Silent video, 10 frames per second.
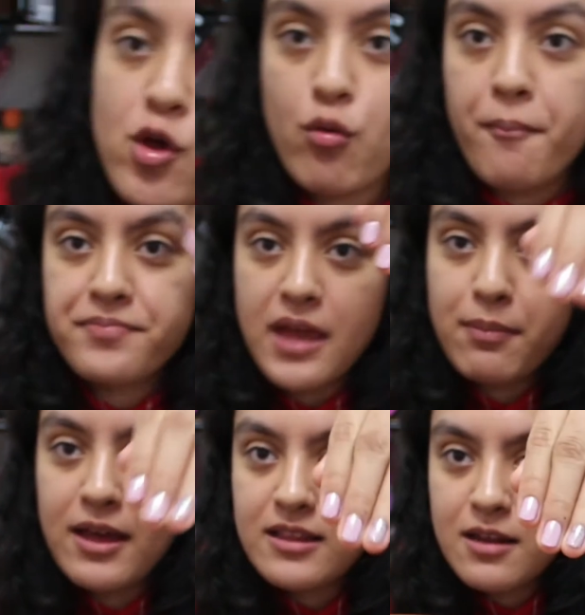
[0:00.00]
Oh, I
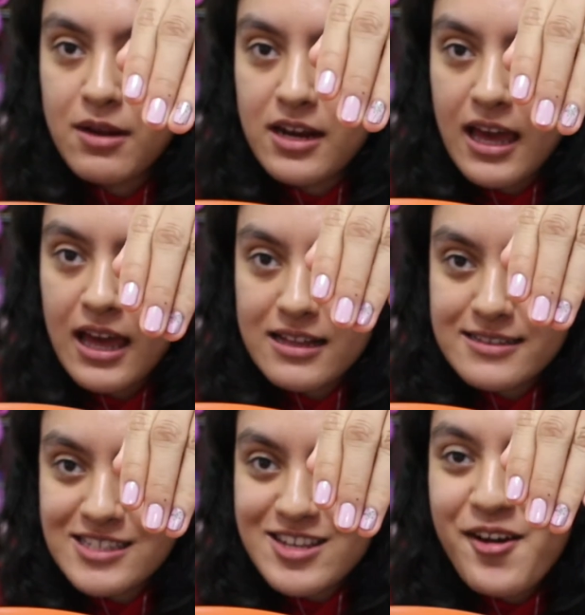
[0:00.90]
painted my
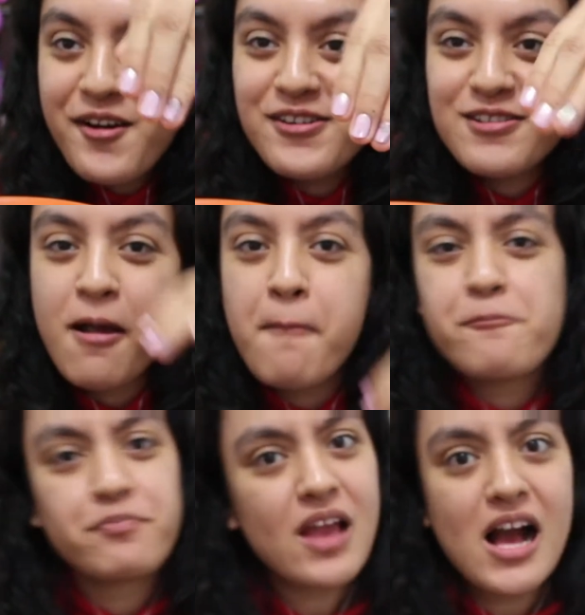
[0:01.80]
nails. And
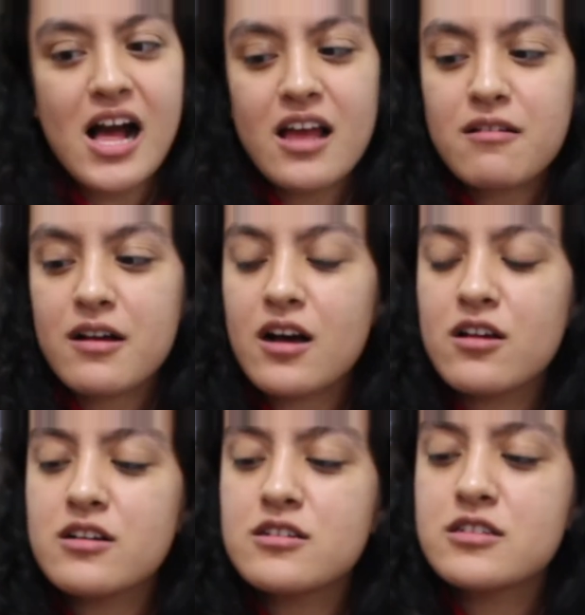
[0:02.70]

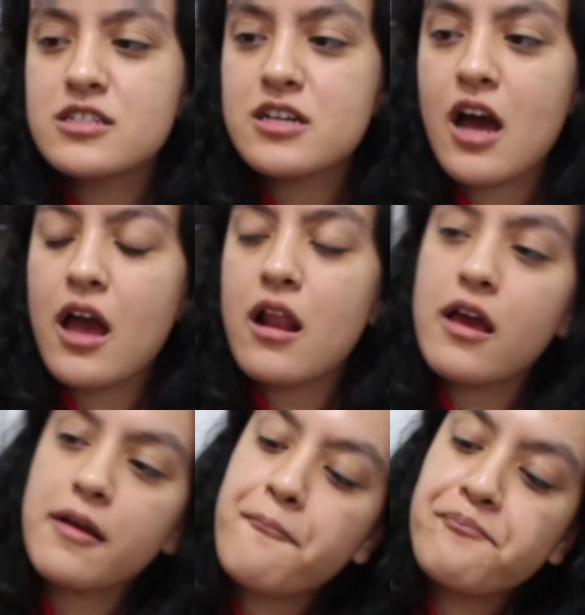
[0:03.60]
uh, I
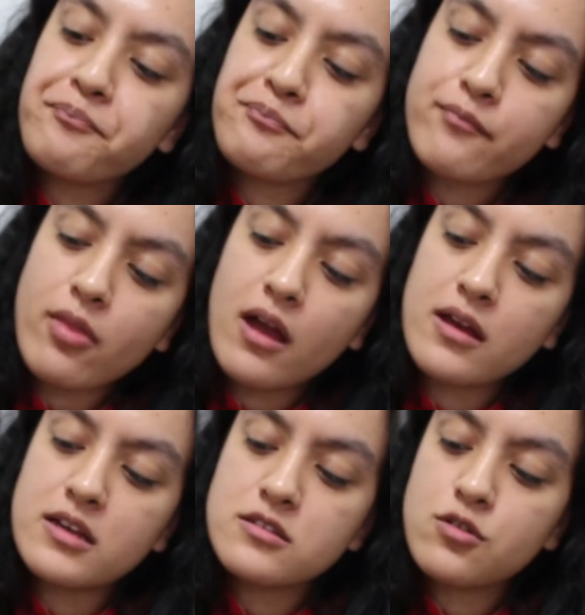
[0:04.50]
like, I
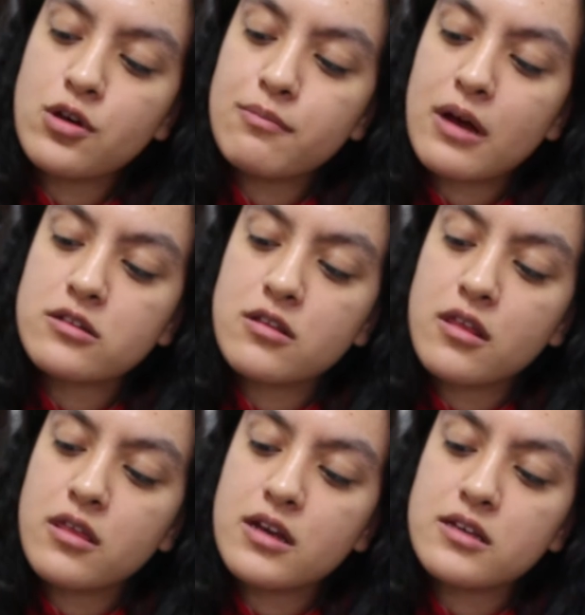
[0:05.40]
guess going back to
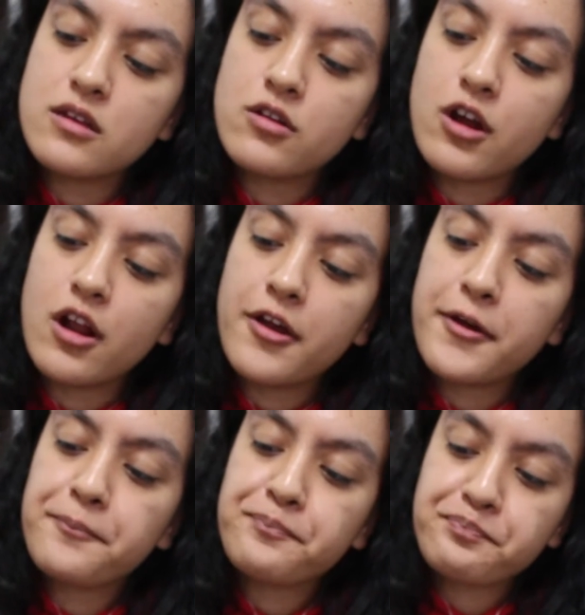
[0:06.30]
the thing I said
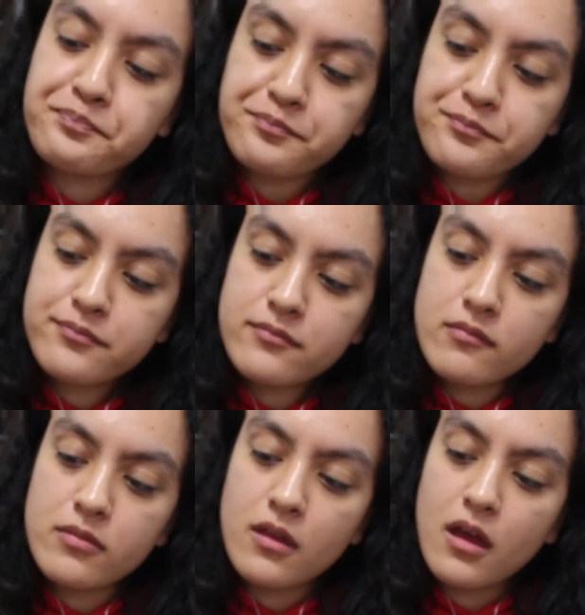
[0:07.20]
earlier,
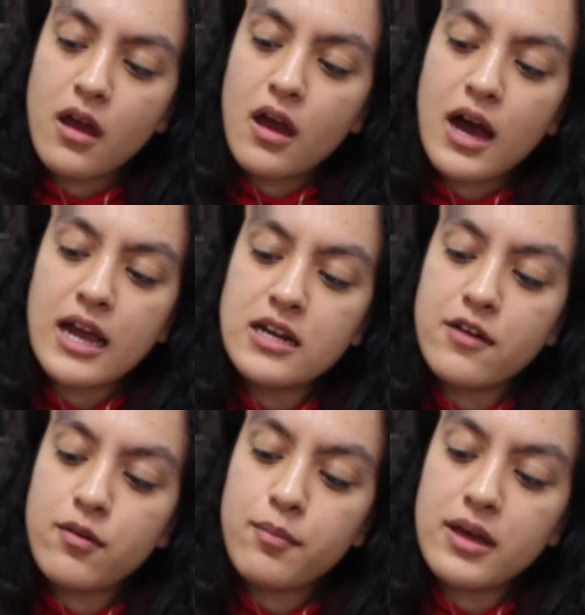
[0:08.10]
I
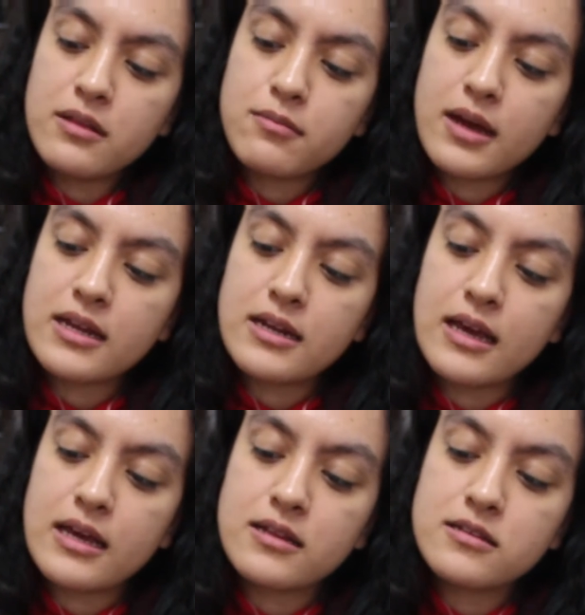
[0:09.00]
never paint my
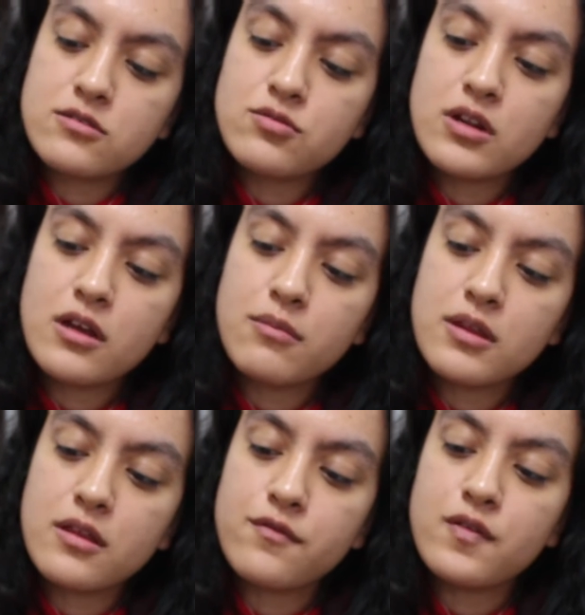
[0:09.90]
nails when I'm
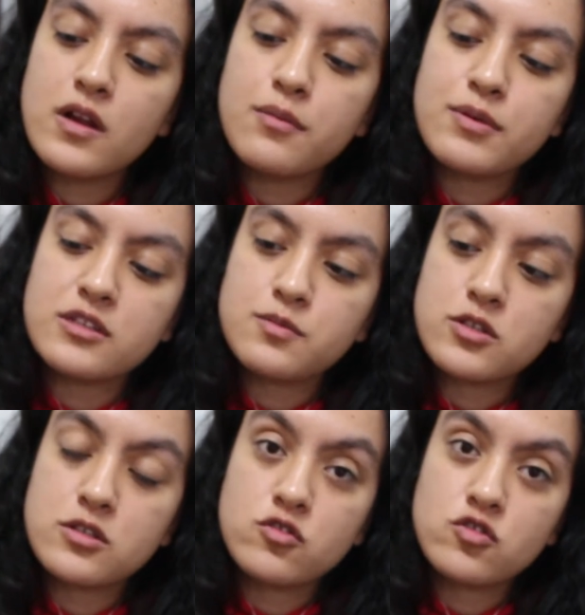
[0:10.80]
in the Philippines
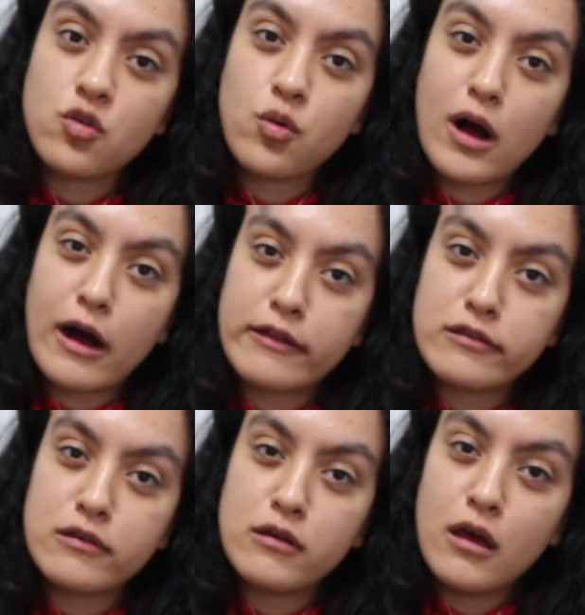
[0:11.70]
because it's so
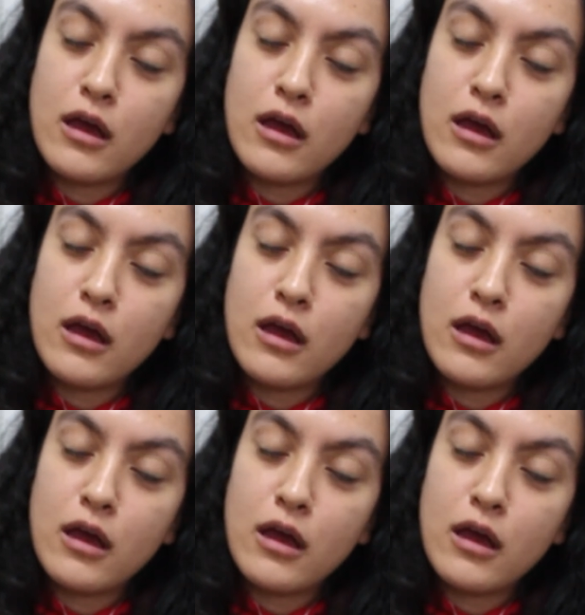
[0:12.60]
hot.